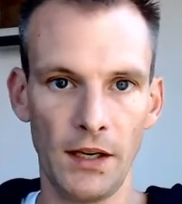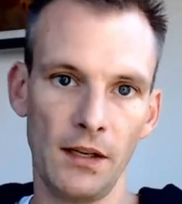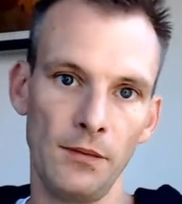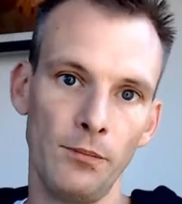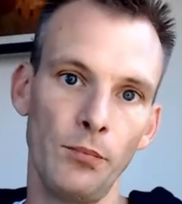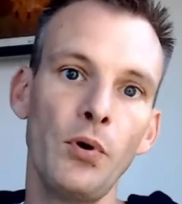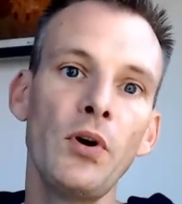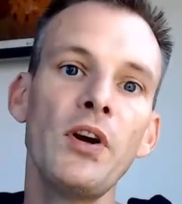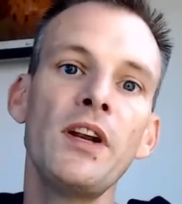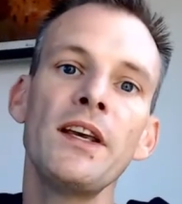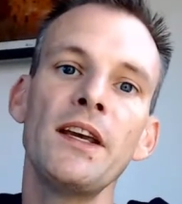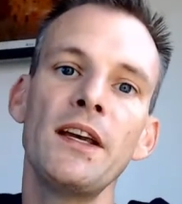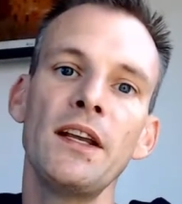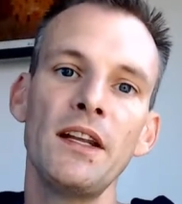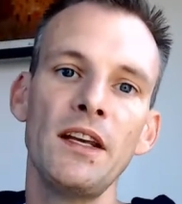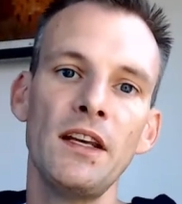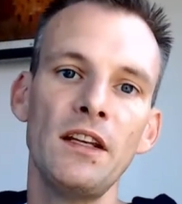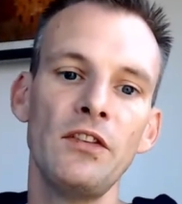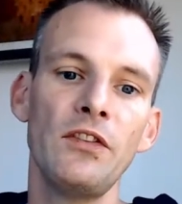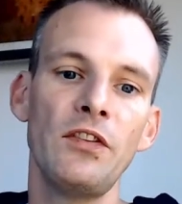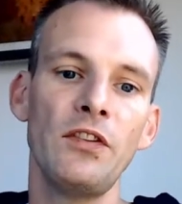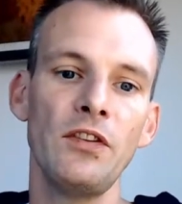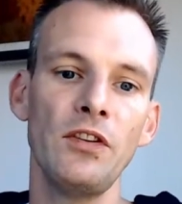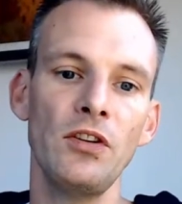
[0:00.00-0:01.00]
and putting it
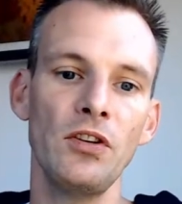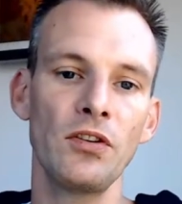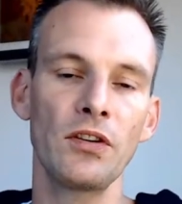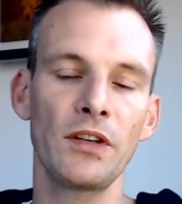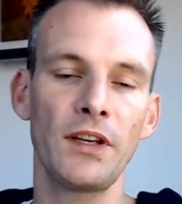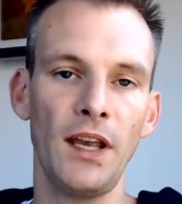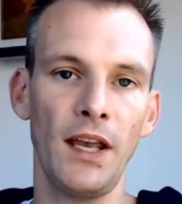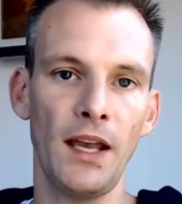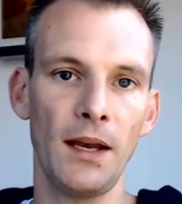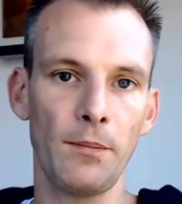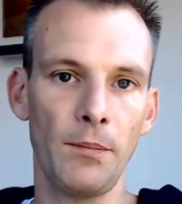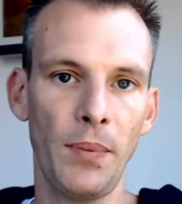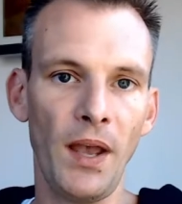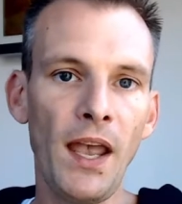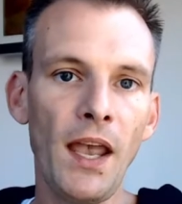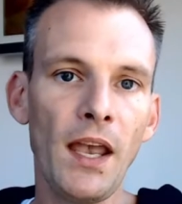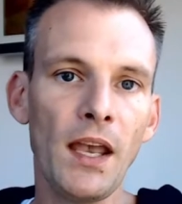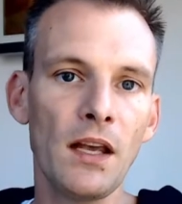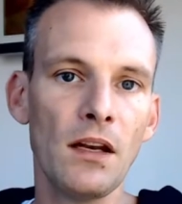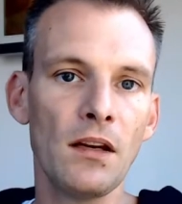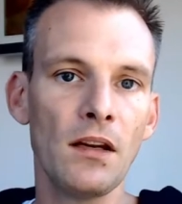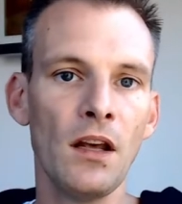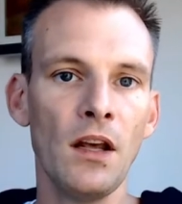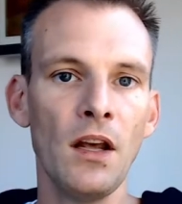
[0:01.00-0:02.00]
into your
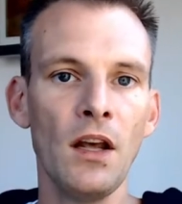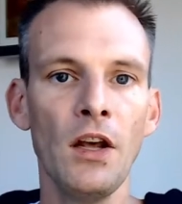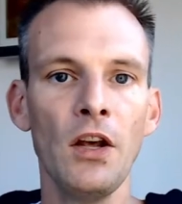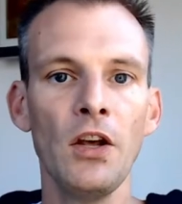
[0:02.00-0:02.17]
campaign,